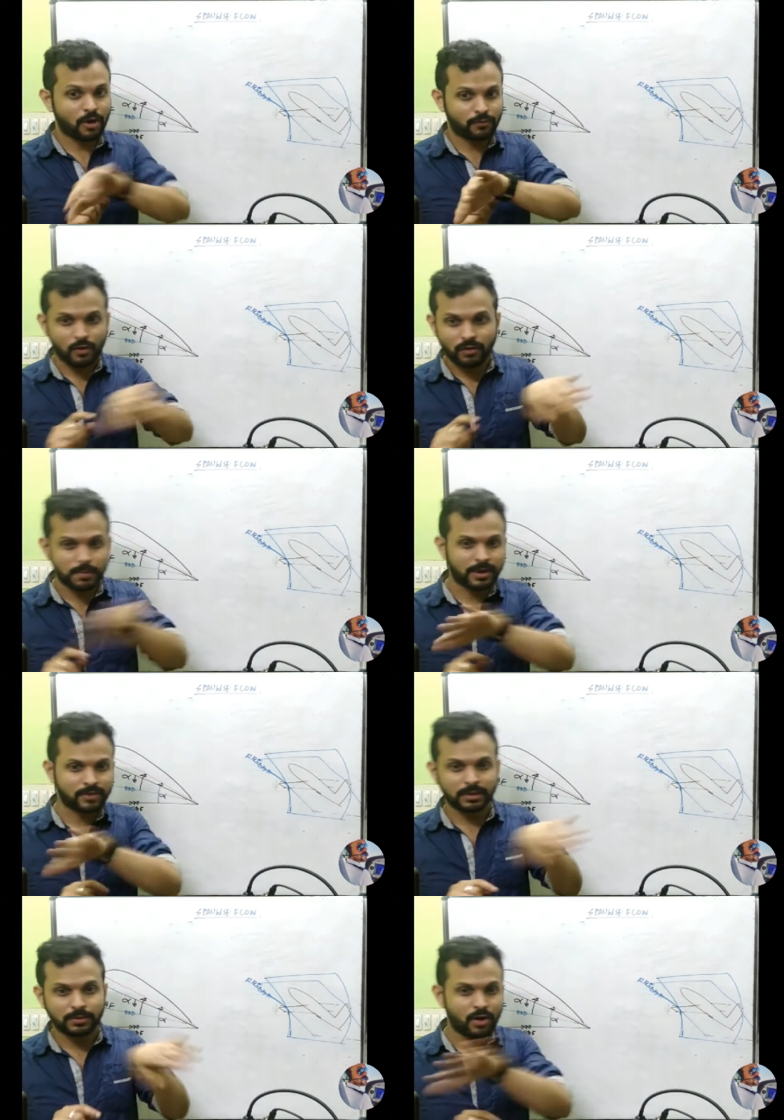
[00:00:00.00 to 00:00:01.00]
forward part
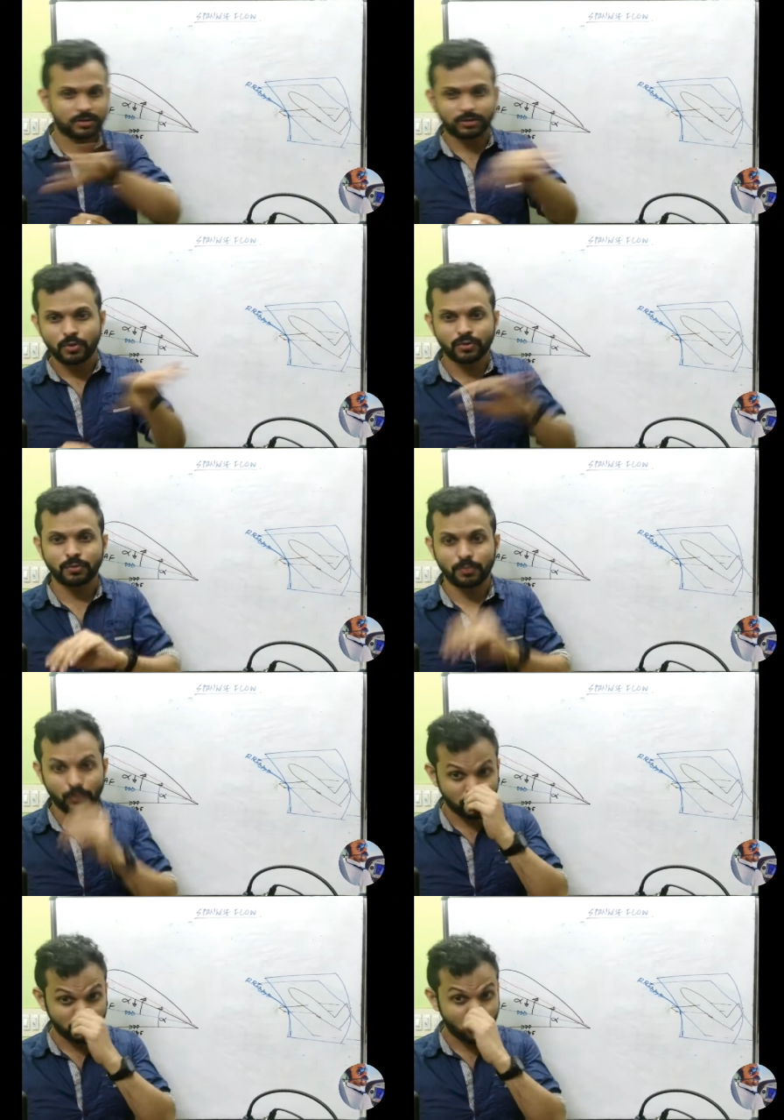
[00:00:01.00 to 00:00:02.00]
of the dog is going to
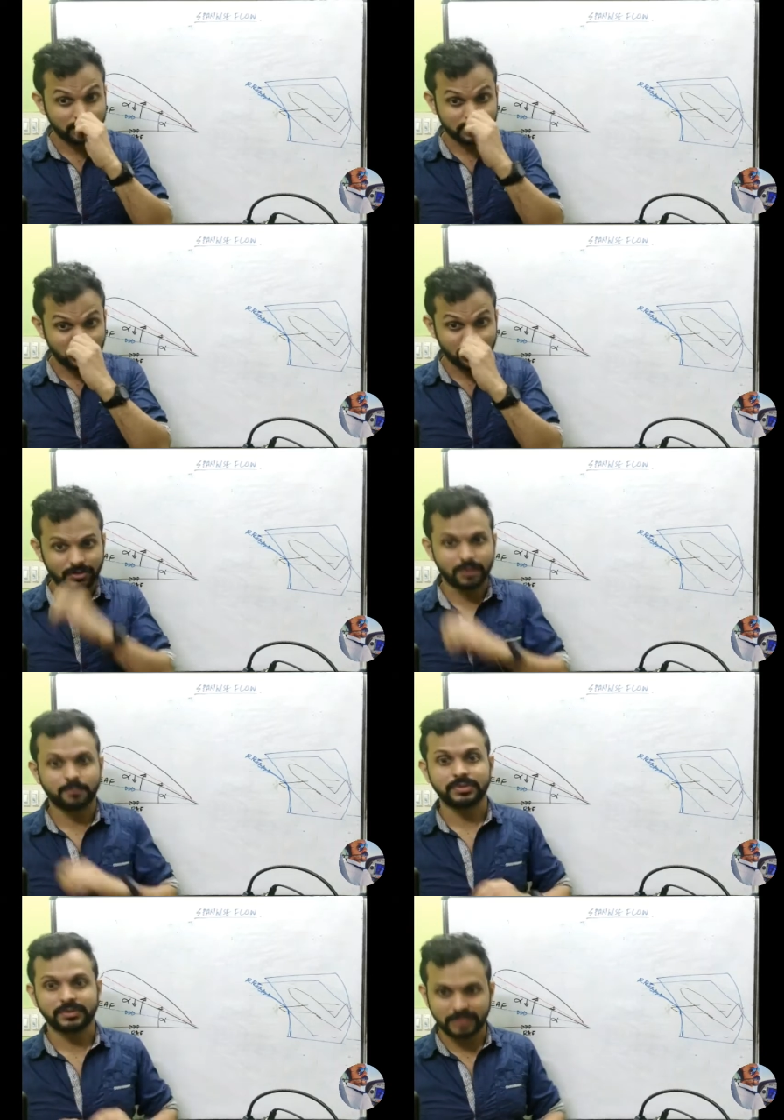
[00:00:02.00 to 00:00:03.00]
move in the opposite
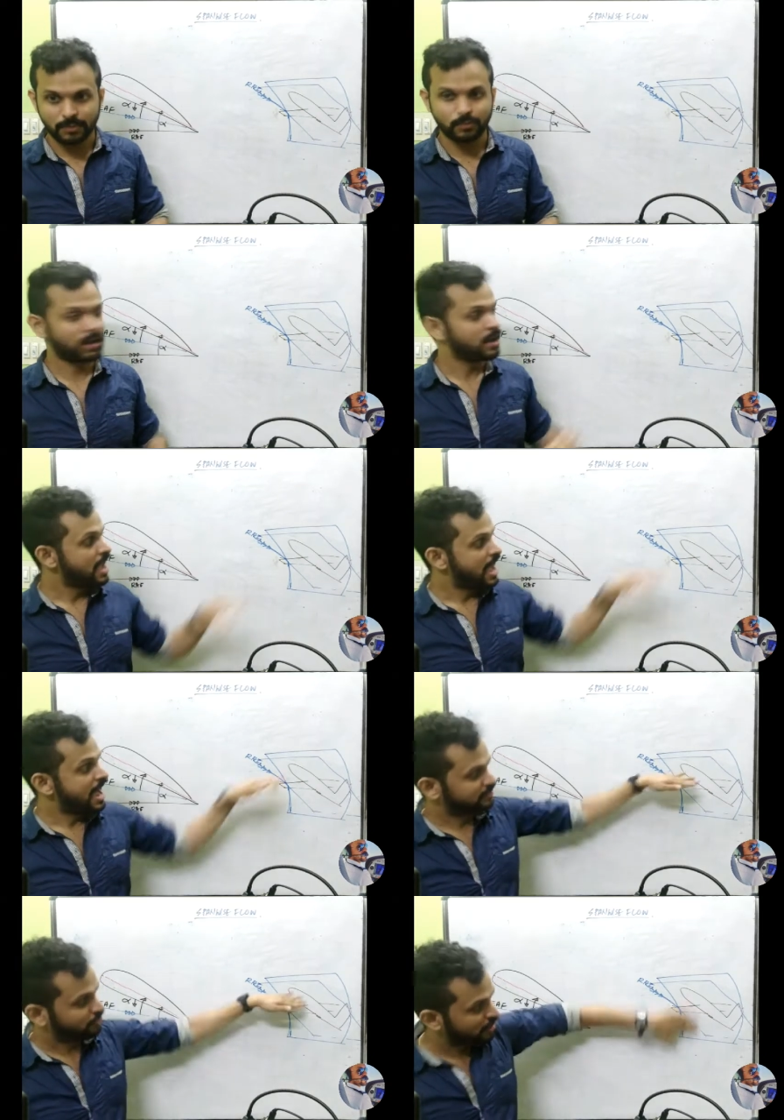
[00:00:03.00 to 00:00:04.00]
direction. Same way,
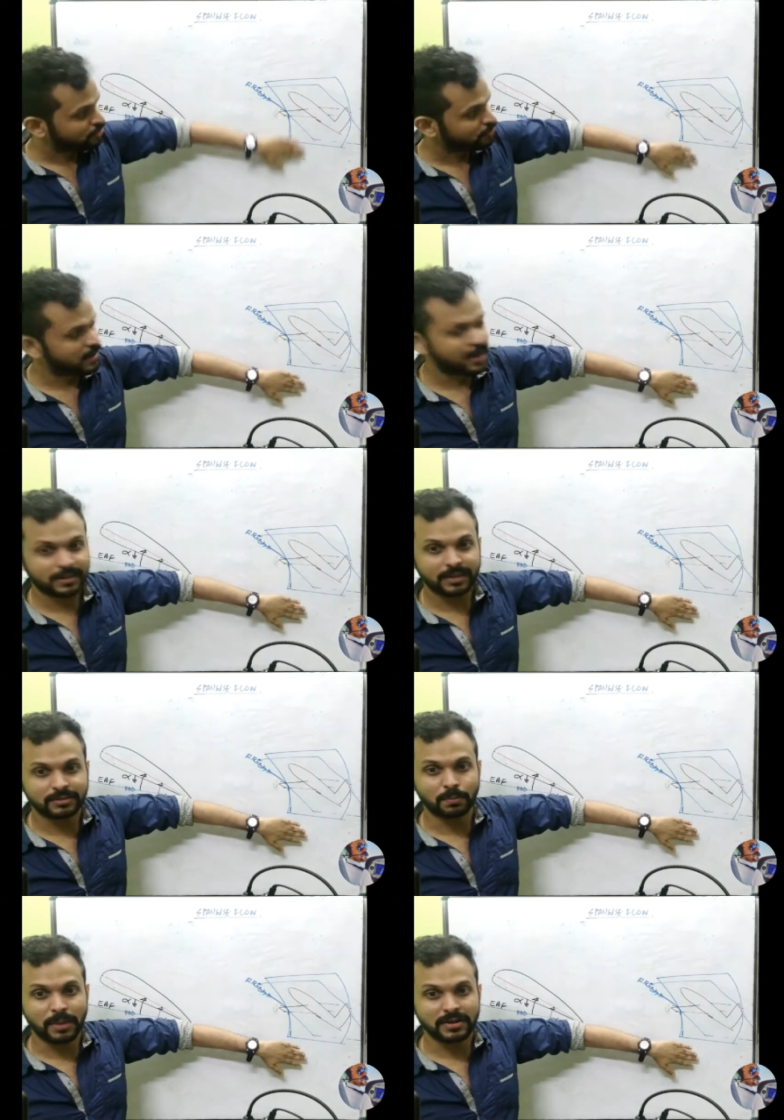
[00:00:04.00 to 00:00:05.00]
as the sheet of air gets
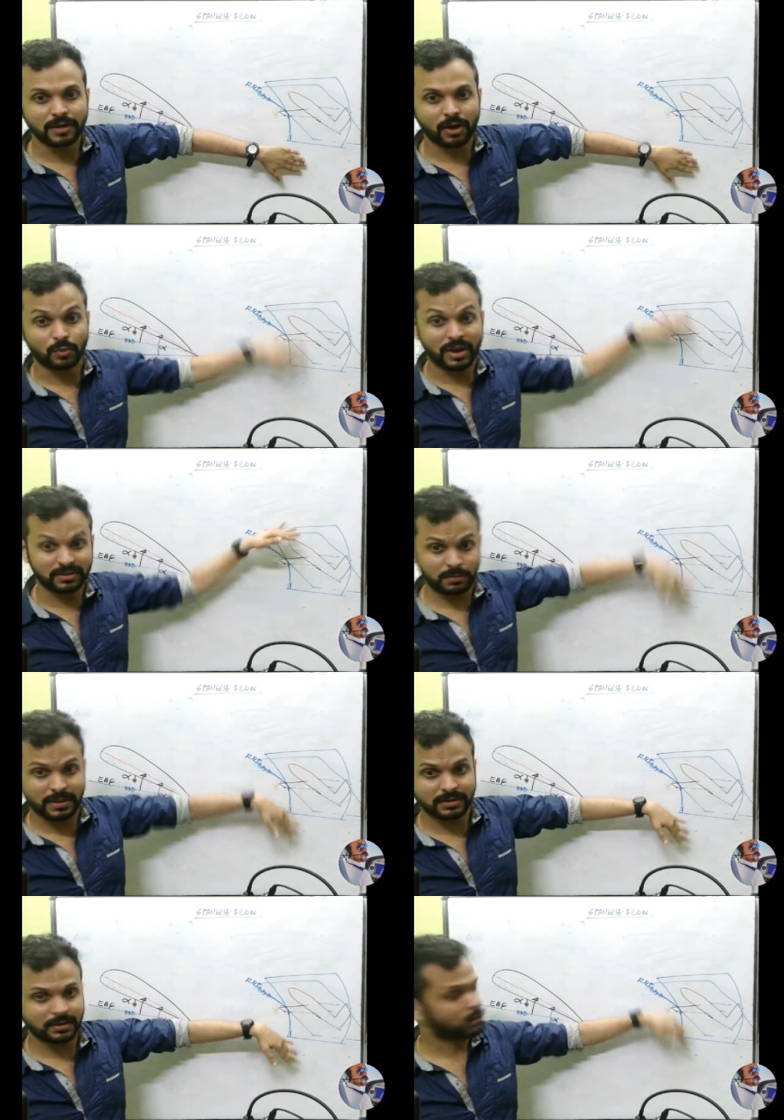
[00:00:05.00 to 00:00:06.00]
bent down, why is it
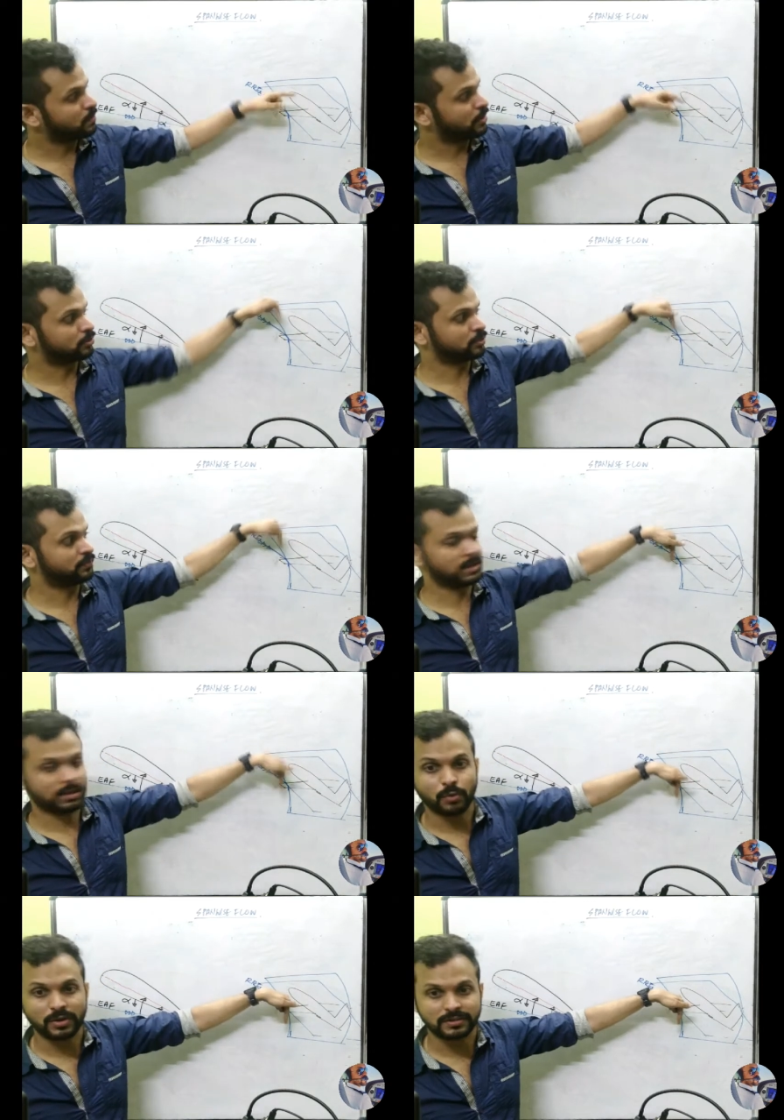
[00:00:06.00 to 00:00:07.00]
bending down? Because of the
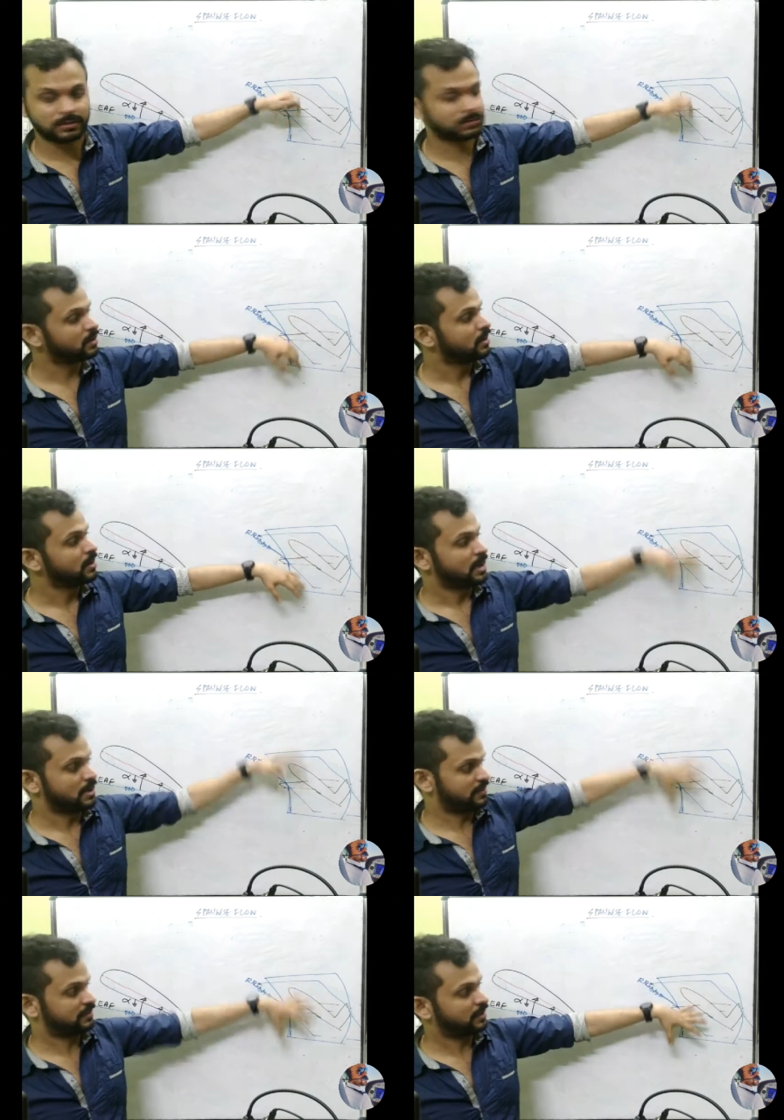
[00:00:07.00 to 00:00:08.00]
vortices
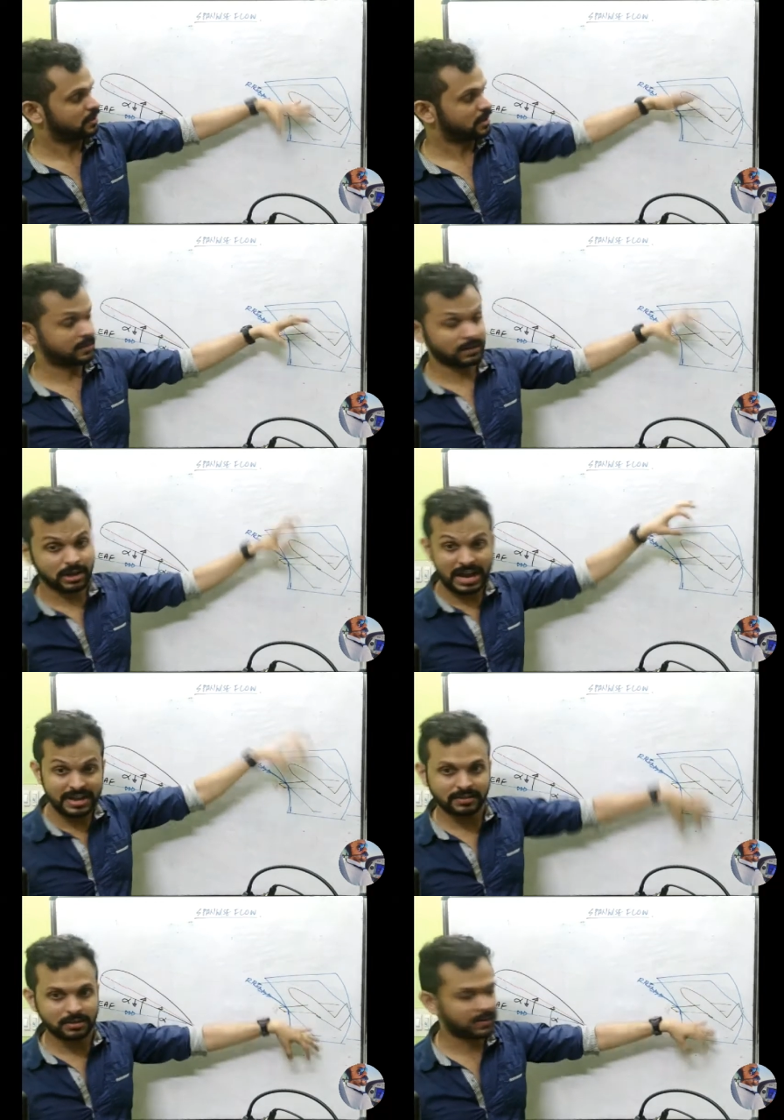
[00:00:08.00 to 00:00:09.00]
affecting it and the
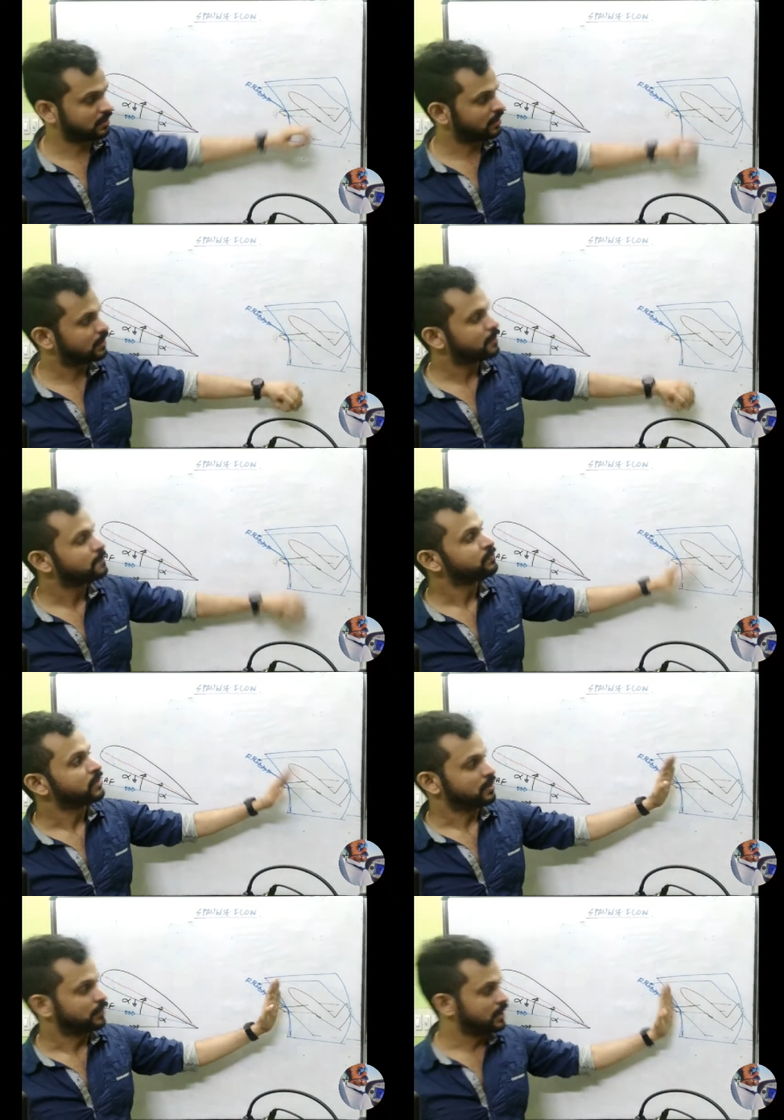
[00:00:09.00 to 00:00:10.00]
eddies affecting it,
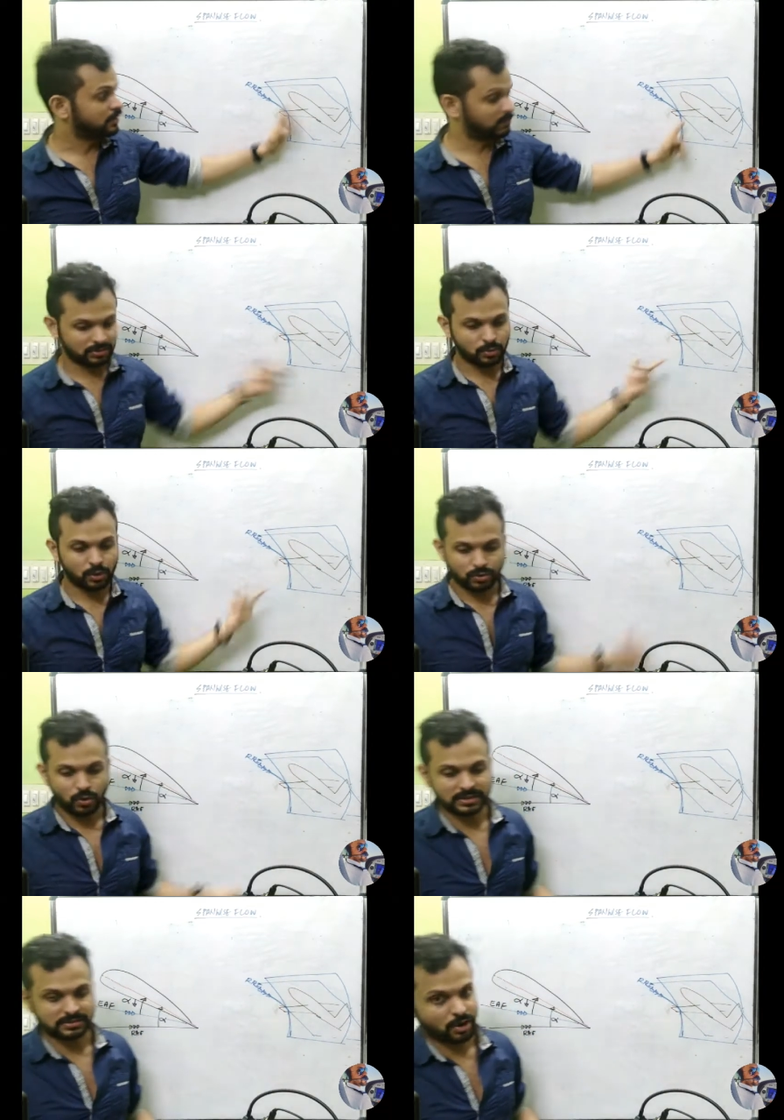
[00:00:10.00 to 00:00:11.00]
which is what is
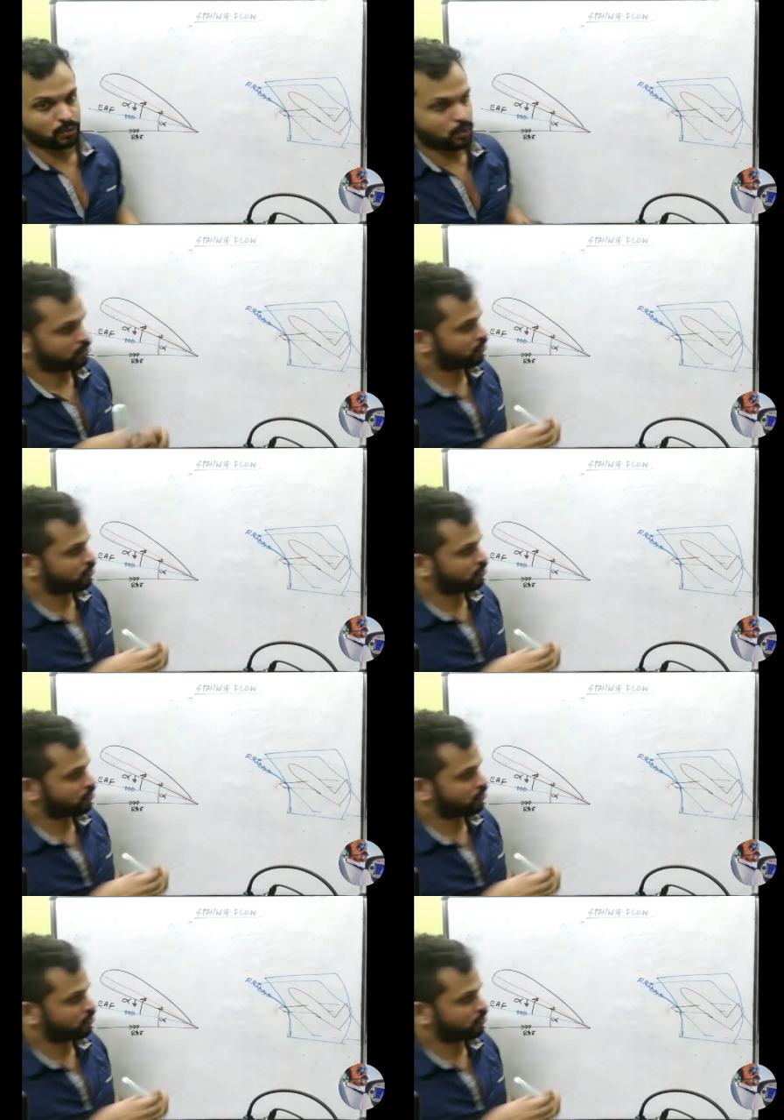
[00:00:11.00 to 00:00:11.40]
called as downwash.